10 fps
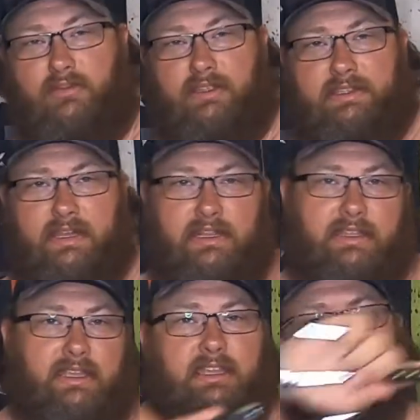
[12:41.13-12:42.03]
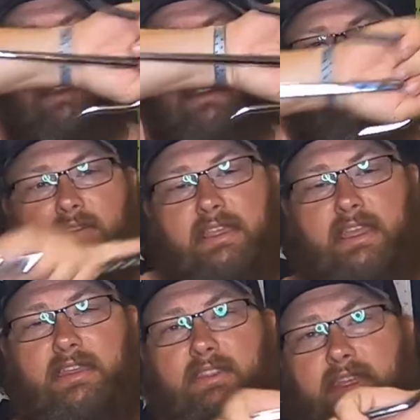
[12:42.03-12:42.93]
this kind of thing, and
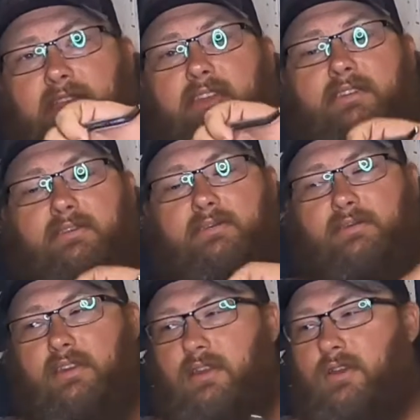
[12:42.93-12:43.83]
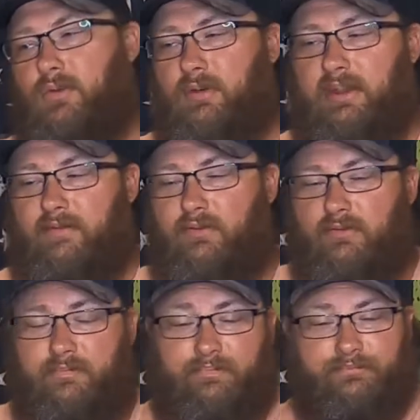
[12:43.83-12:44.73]
that and
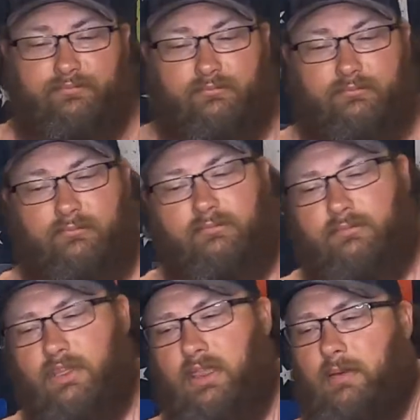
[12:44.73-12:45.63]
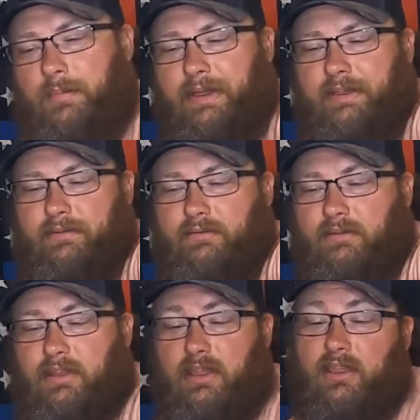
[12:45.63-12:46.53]
whatever. But
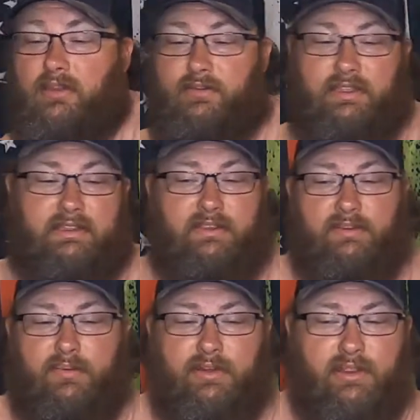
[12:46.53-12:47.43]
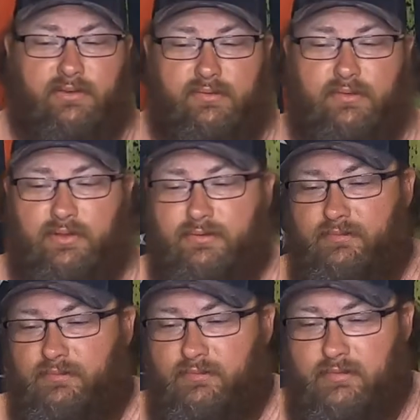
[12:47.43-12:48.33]
these things are pretty cool, though.
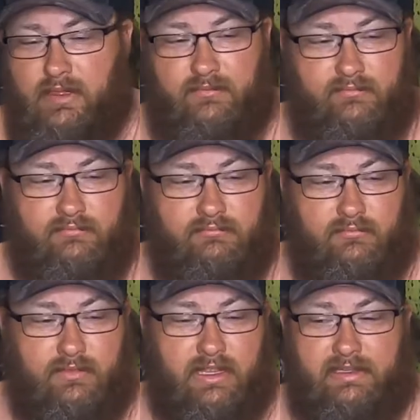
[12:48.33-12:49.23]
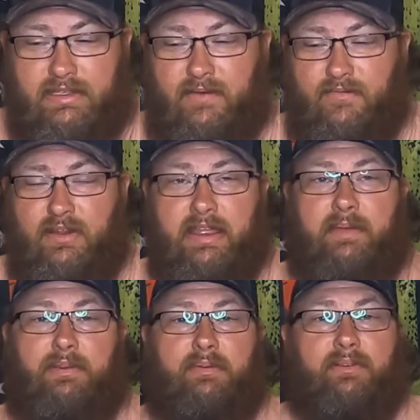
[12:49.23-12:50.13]
Like I said, I'm very
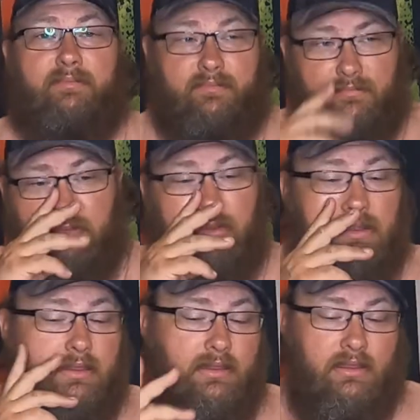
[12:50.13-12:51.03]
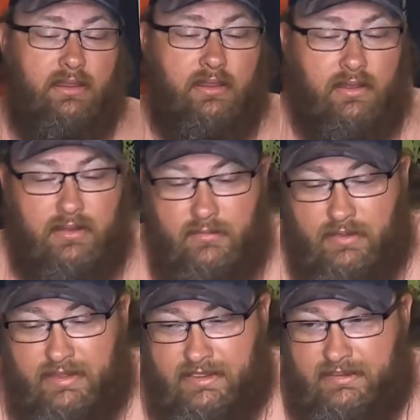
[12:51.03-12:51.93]
happy with them.
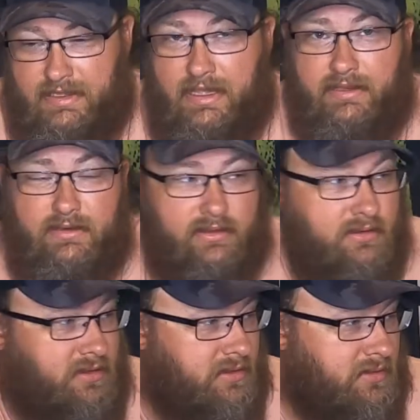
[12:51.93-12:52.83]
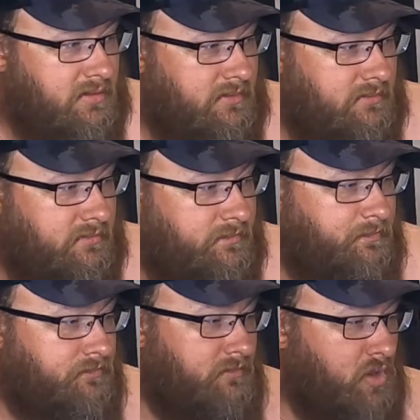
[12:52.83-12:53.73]
But that's that. Oh,
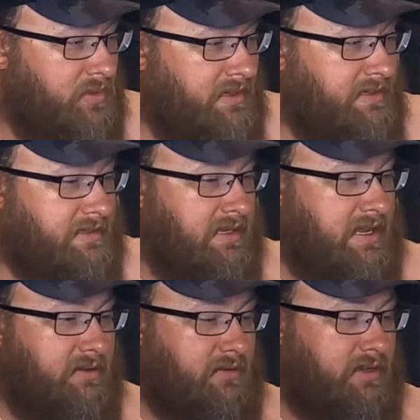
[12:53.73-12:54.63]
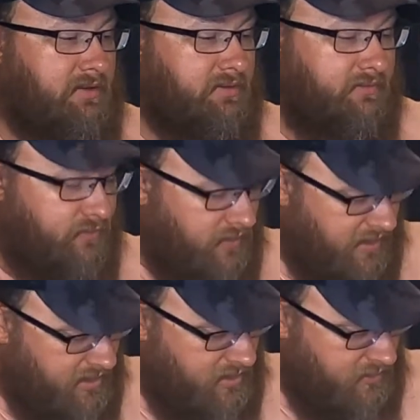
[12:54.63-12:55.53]
and this guy right here, before
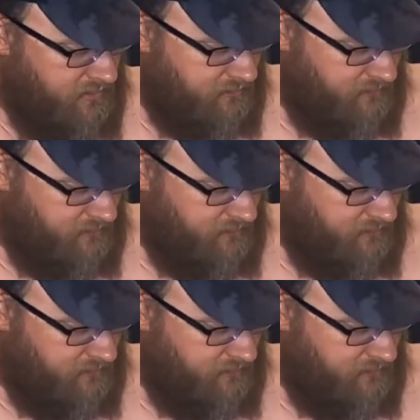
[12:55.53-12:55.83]
I go.